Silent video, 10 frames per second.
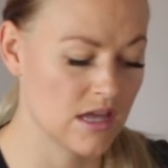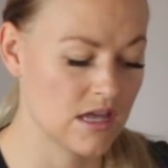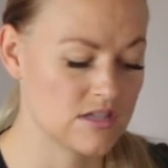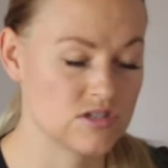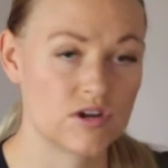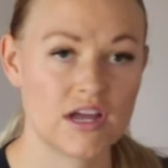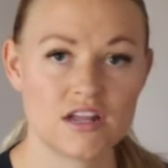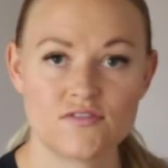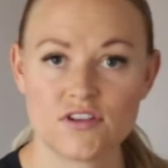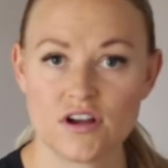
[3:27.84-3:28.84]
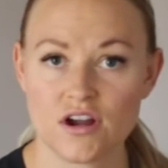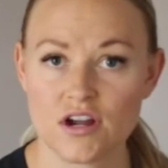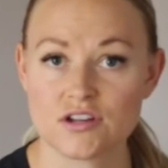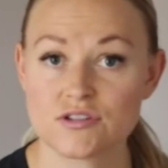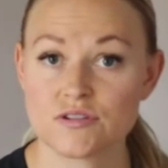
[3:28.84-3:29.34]
it's great if
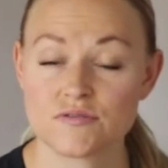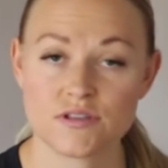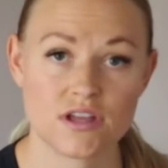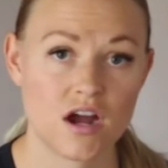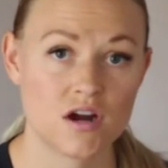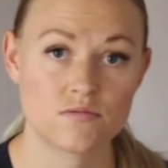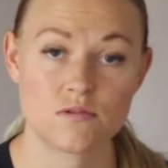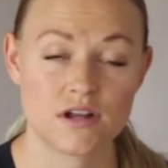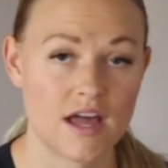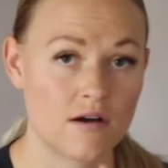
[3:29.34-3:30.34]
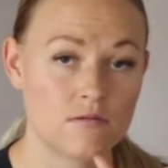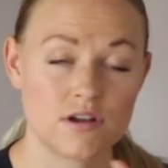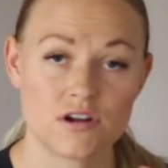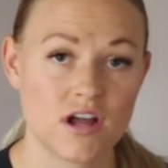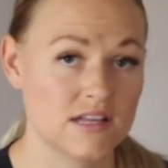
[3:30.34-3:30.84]
you're doing a really hard workout where
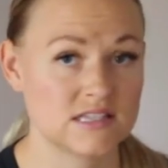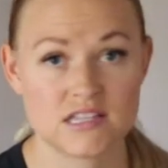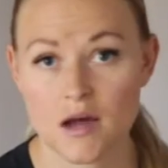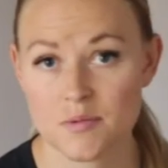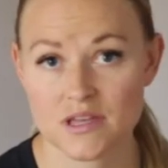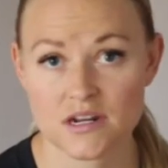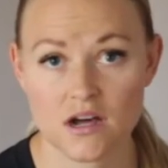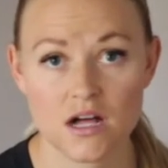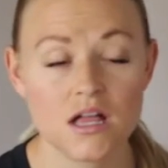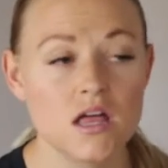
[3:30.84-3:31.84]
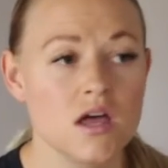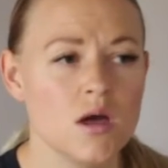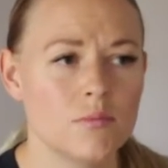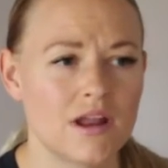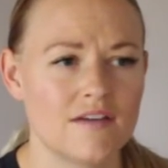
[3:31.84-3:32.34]
you're not stopping at all,
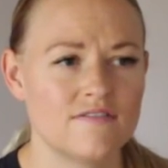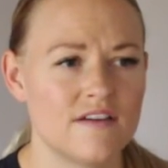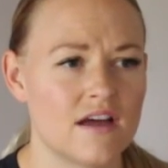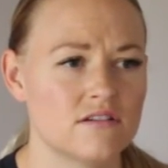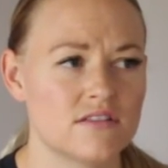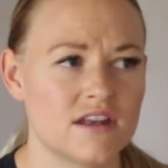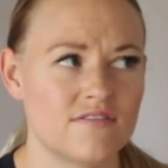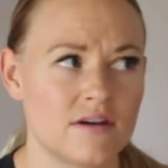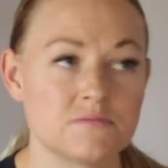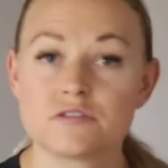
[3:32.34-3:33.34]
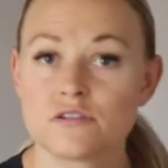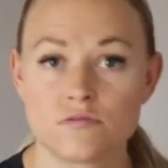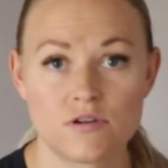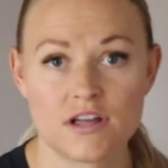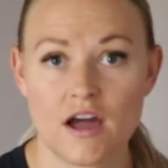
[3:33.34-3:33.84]
but I found that if I'm doing a
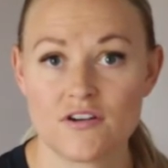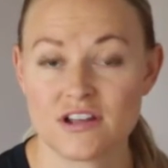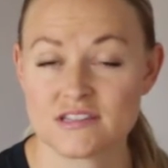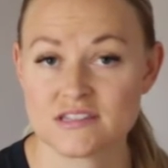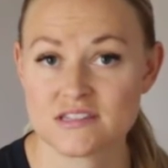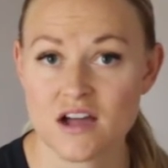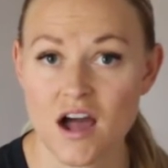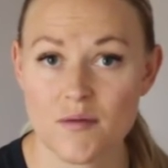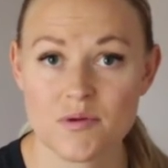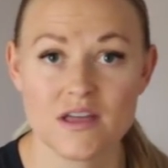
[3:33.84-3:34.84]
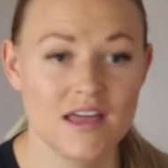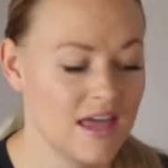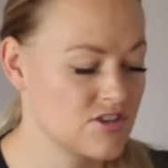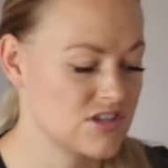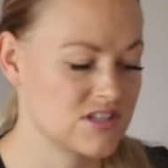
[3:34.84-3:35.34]
workout and I stop,
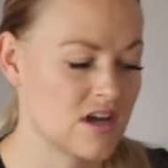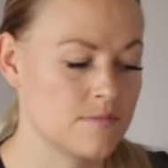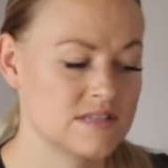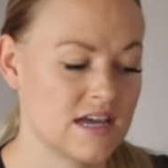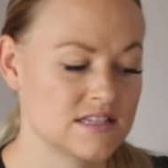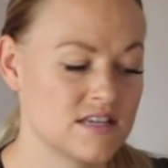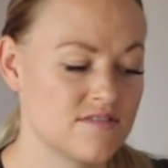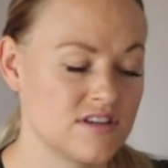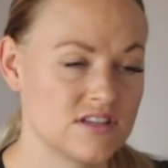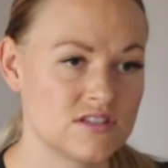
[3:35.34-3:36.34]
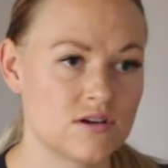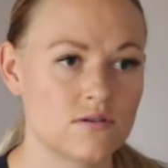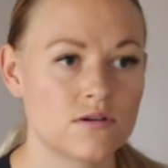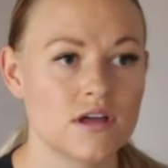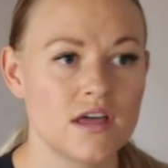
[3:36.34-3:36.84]
it just stops the activity.
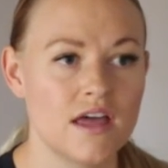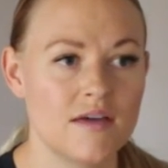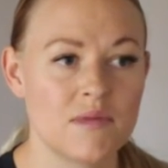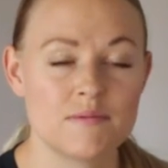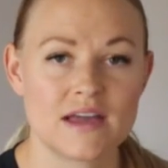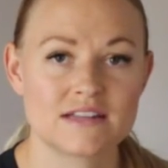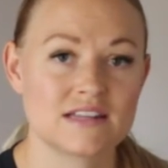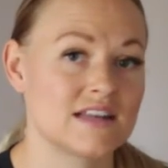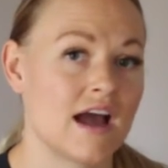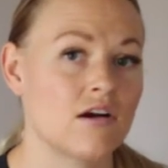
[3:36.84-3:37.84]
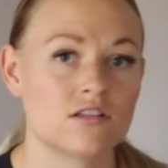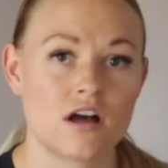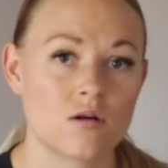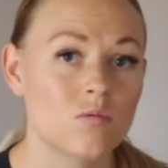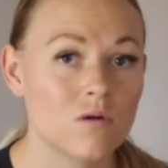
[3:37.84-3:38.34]
So maybe I did an
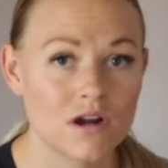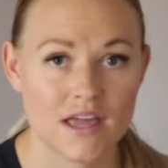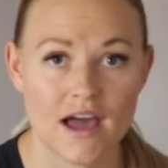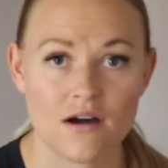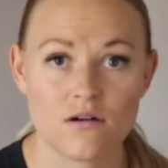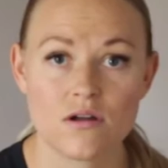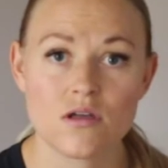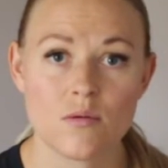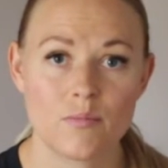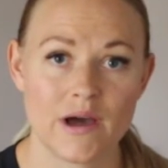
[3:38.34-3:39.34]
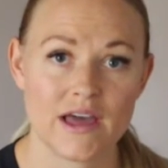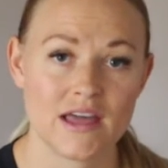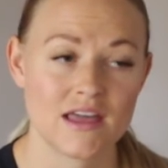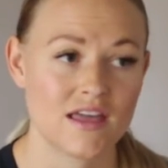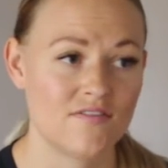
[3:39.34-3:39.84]
hour-long workout, but
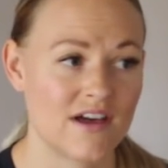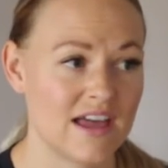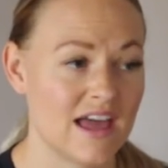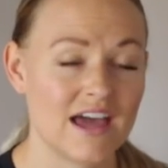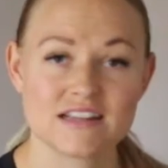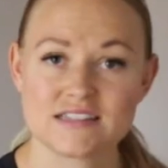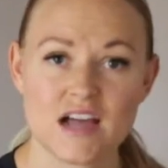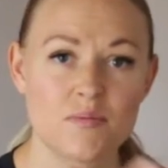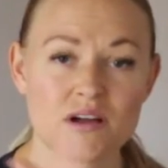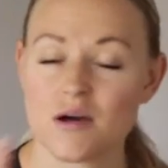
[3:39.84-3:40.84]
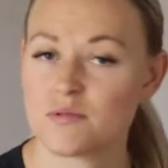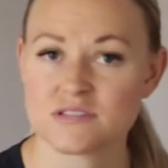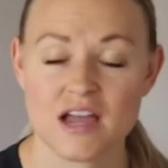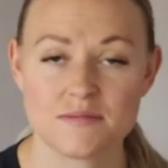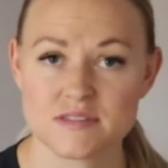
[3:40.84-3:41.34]
if I had to stop a couple
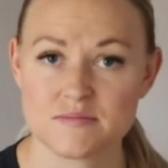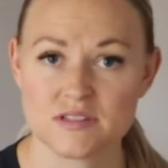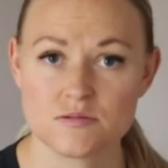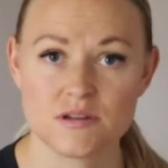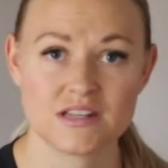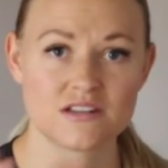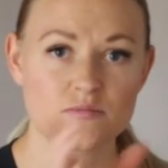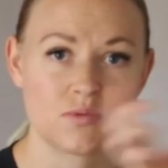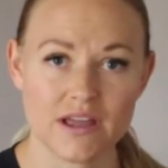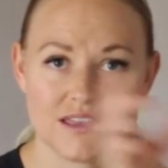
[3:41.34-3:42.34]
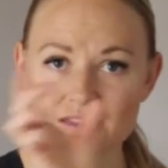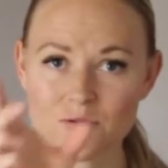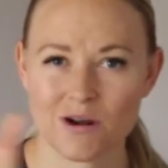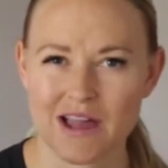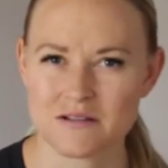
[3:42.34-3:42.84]
times in between, it'll break the
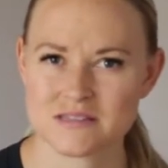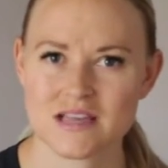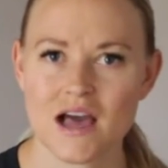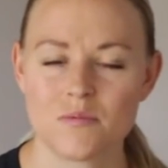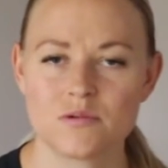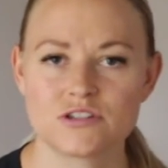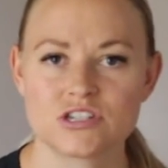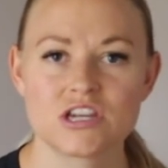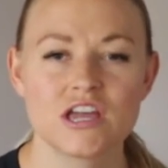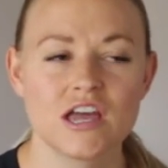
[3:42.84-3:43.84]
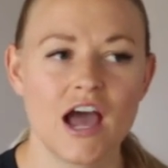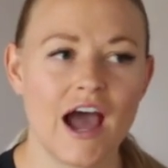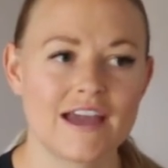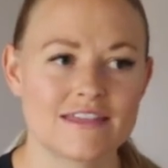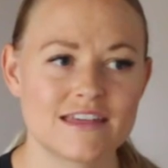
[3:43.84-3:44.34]
workouts up, which
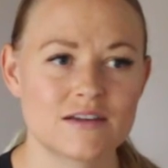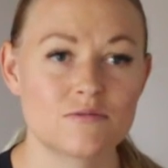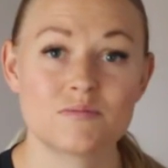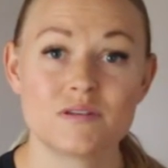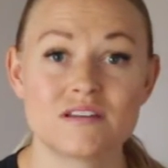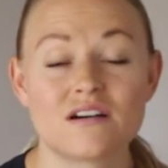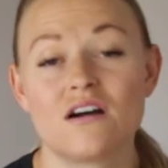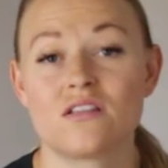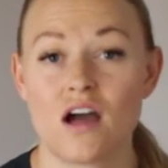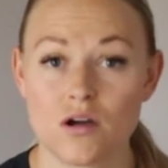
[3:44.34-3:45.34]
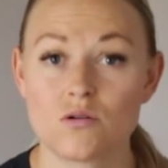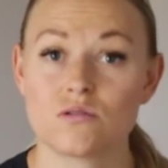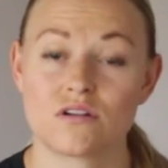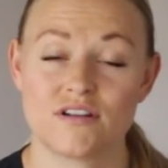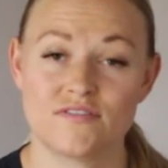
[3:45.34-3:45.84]
I think would be a lot
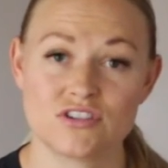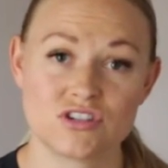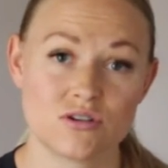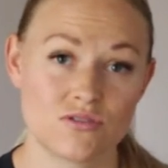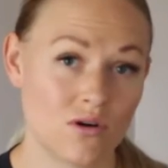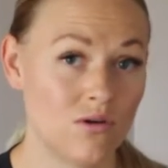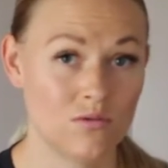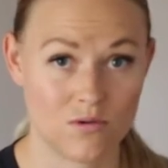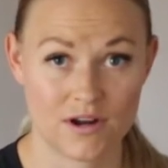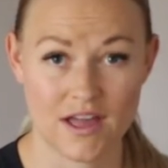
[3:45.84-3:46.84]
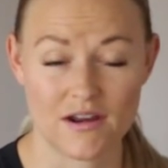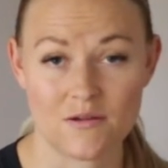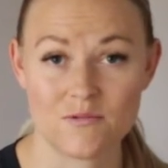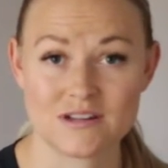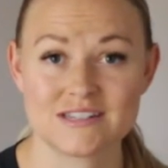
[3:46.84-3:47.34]
cooler if it showed the whole workout
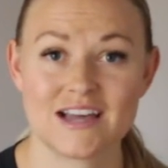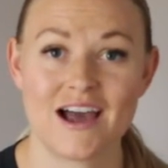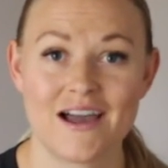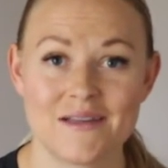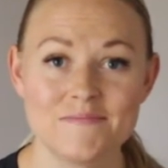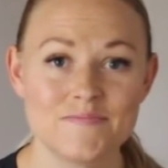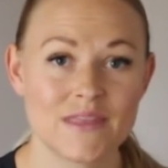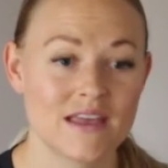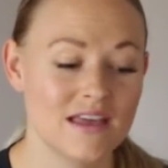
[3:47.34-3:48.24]
at one time.